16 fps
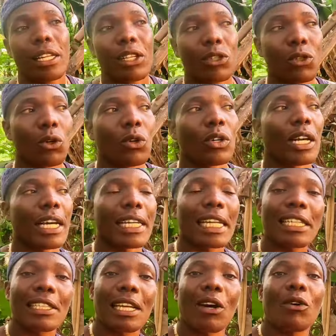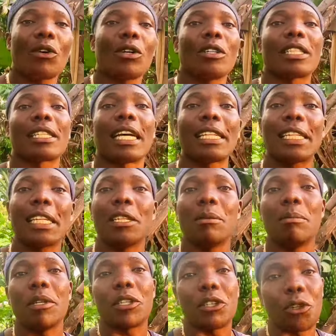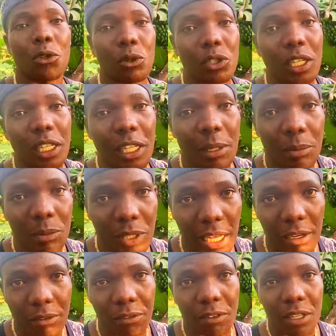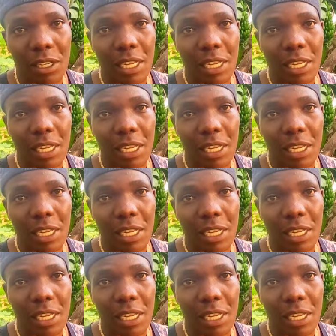so that's how he started misusing himself